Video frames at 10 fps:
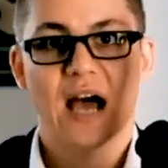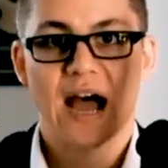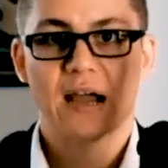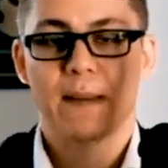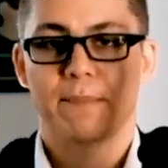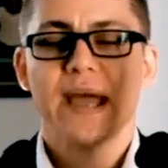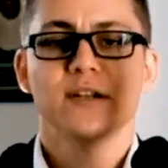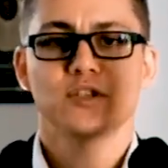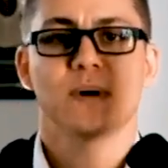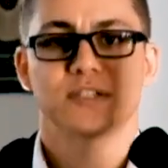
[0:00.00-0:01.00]
I'm paying
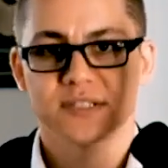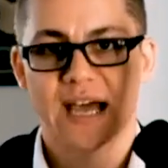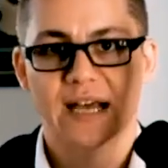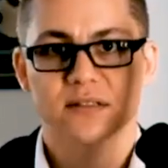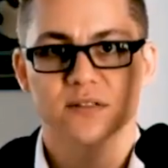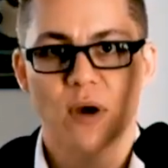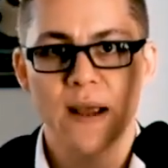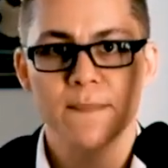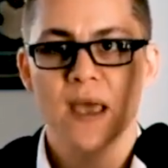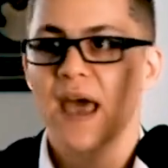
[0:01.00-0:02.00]
too much in taxes, right?